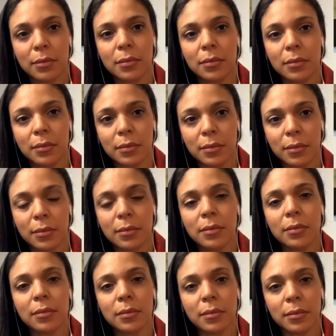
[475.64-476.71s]

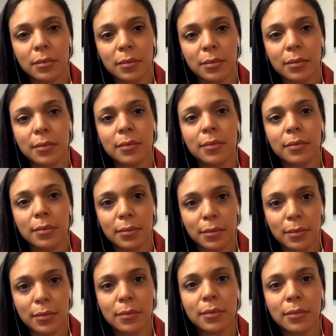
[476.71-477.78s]

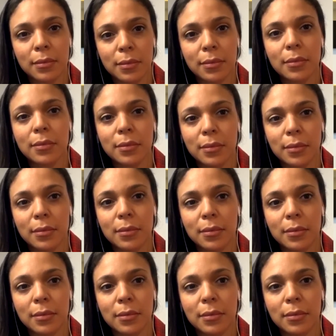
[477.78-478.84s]

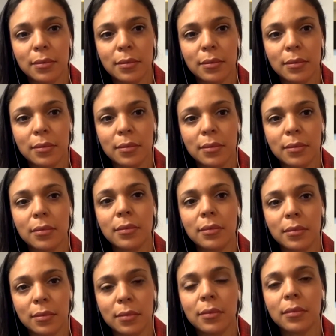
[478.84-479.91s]

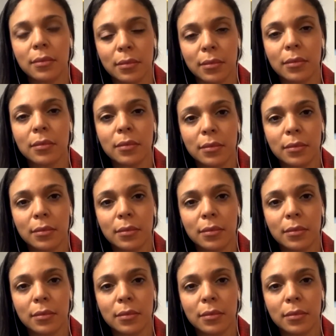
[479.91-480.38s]
The person shown says nothing.